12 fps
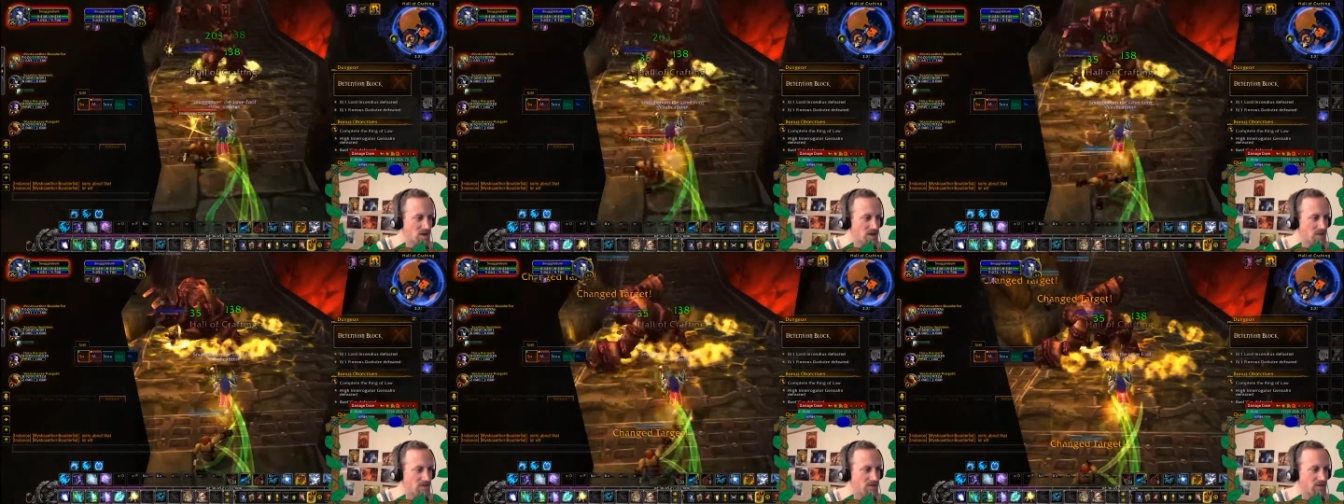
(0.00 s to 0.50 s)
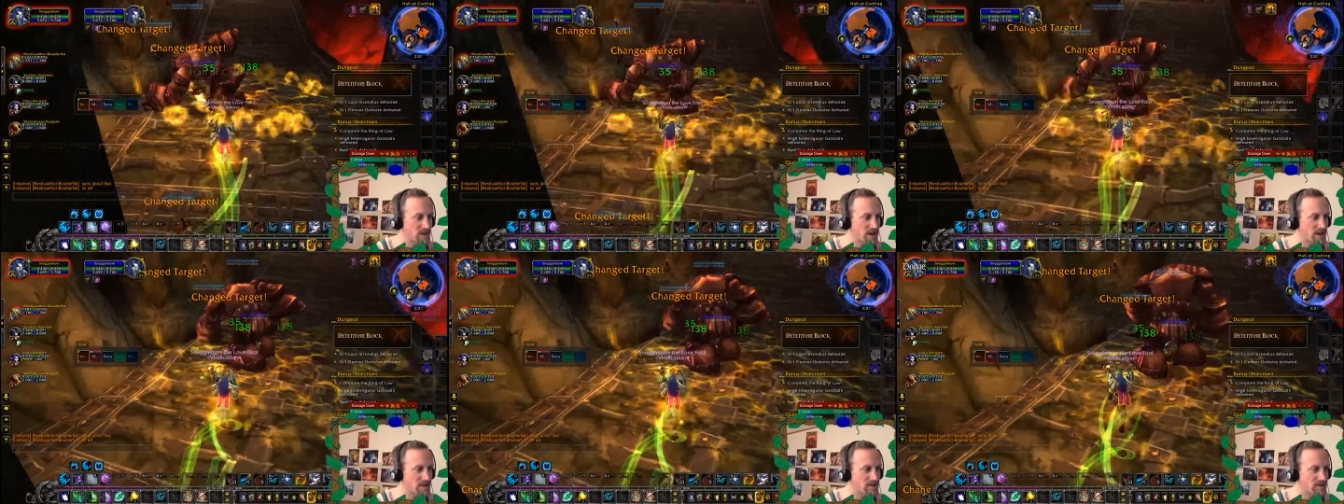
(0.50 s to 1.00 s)
If this
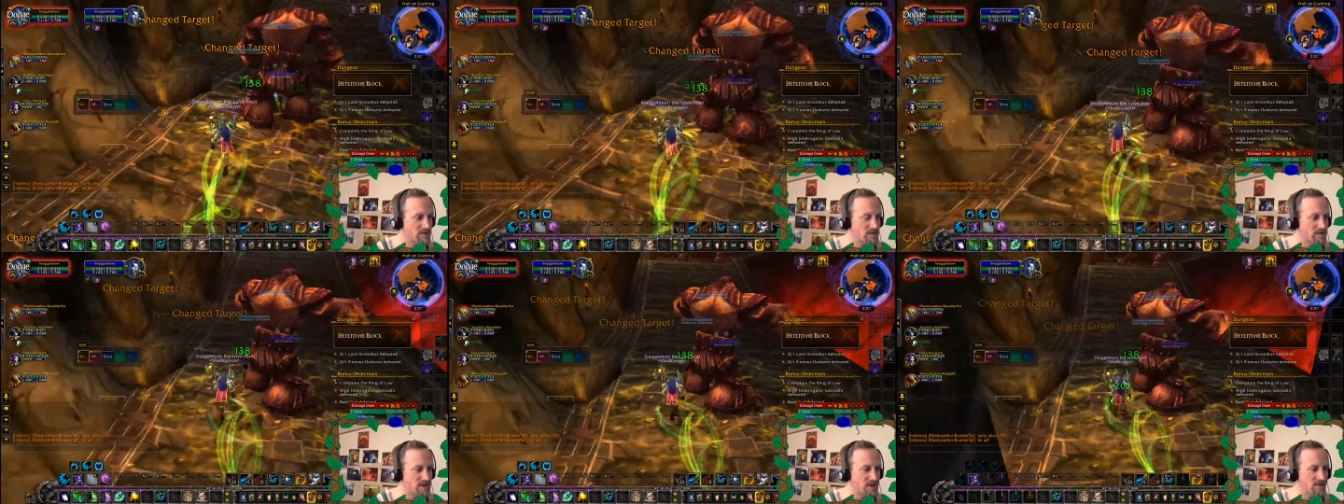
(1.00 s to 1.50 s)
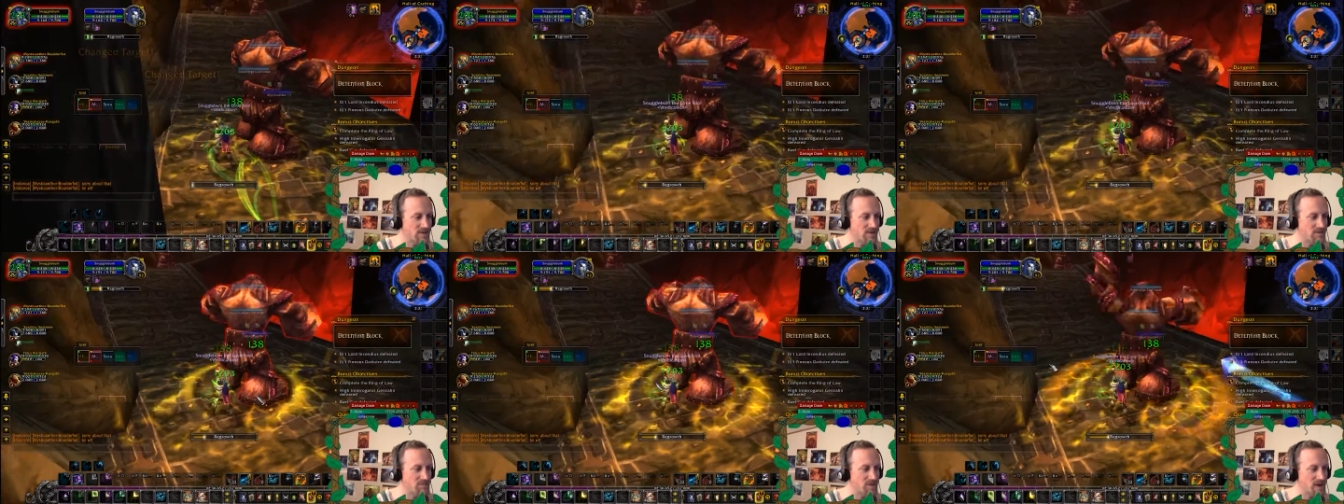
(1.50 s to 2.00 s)
guy needs to
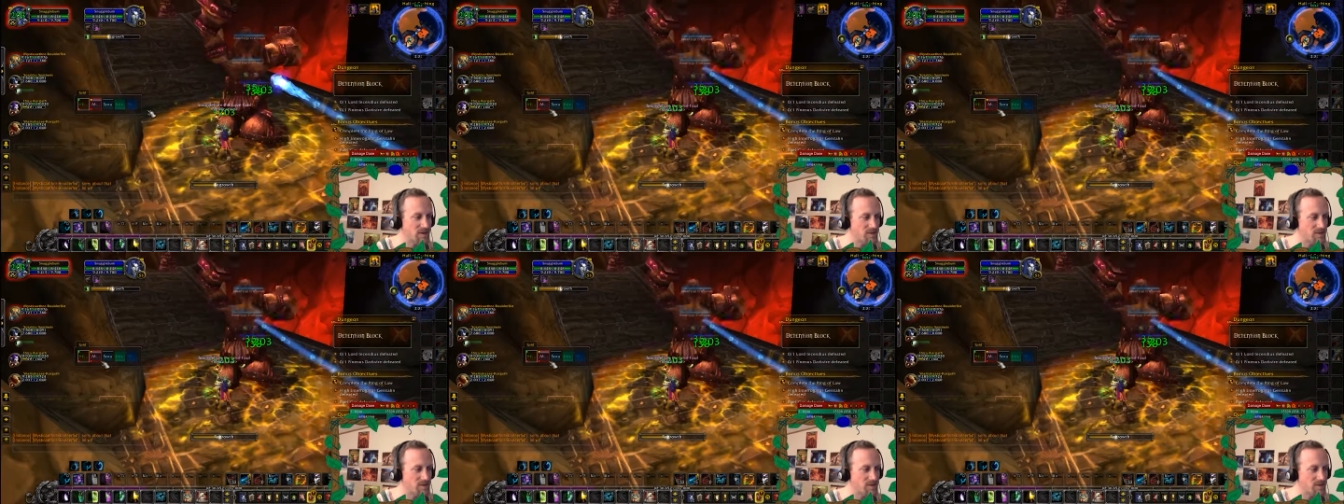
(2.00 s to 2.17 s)
be able